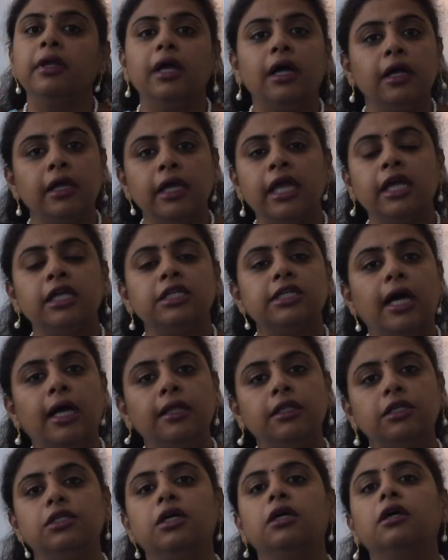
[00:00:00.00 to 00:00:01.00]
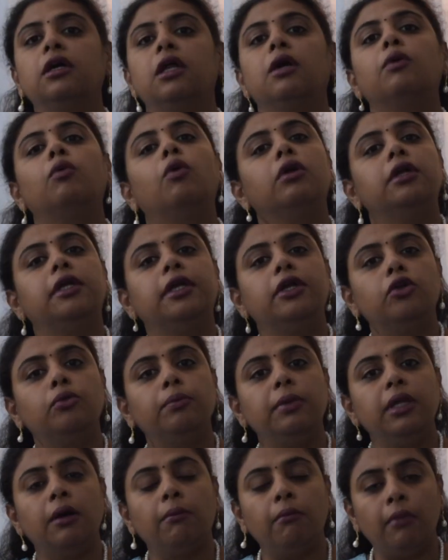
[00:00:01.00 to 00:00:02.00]
a young age, Adi Sankara wanted to
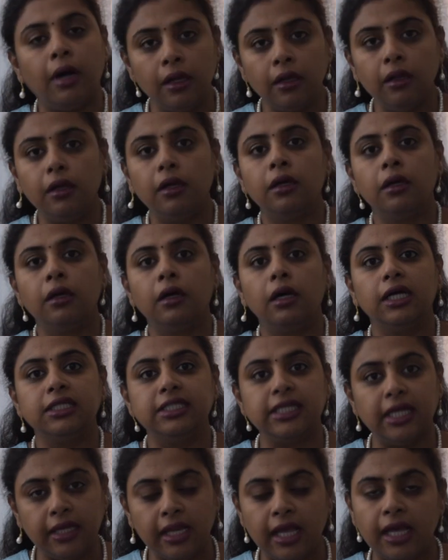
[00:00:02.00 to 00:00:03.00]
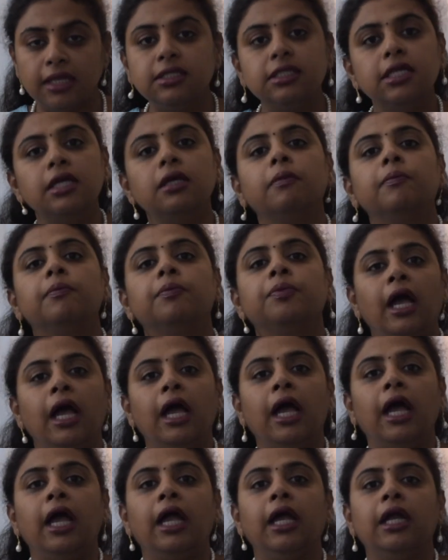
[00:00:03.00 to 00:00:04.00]
be a monk, a sannyasi,
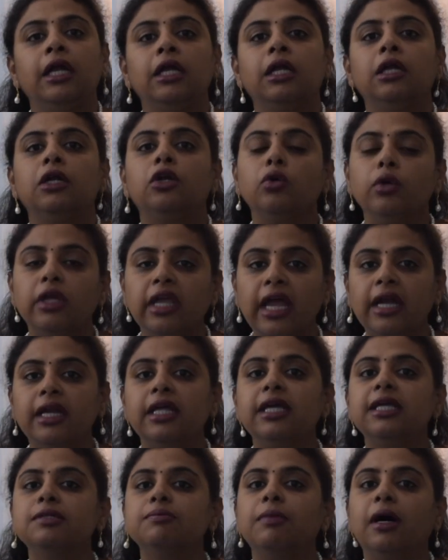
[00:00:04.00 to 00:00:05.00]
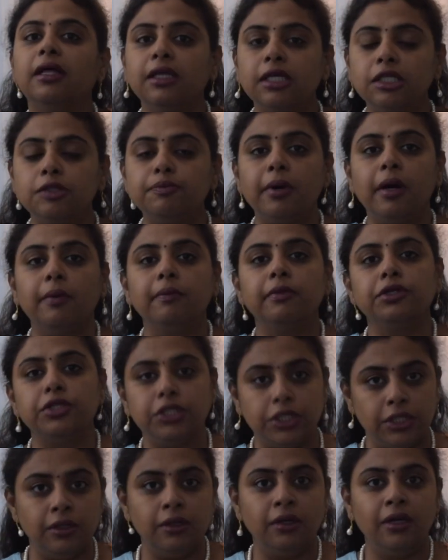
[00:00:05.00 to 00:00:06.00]
and to get his mother's
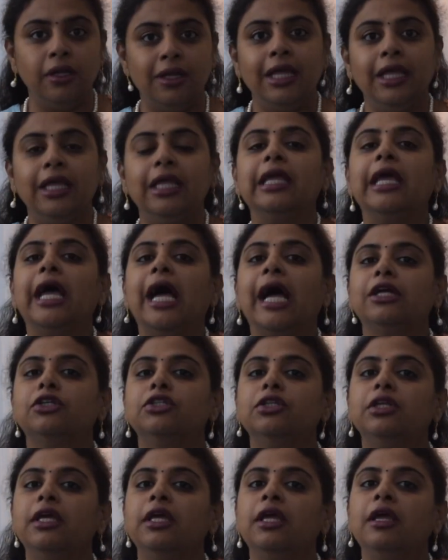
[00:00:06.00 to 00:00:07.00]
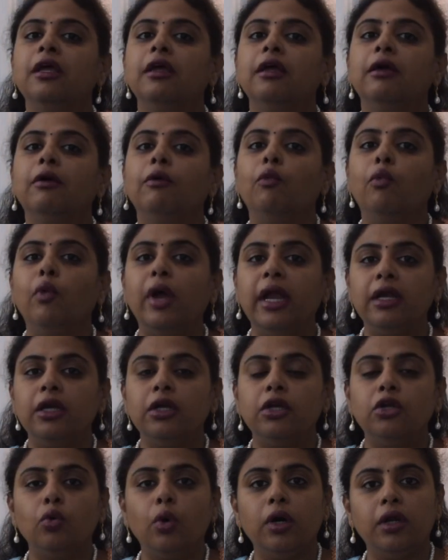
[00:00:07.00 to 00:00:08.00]
permission, he actually
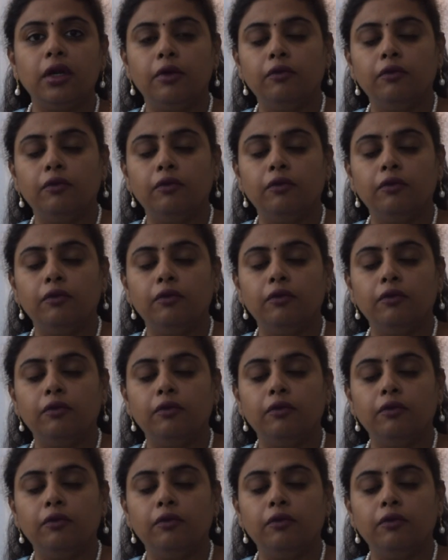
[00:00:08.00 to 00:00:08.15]
went to a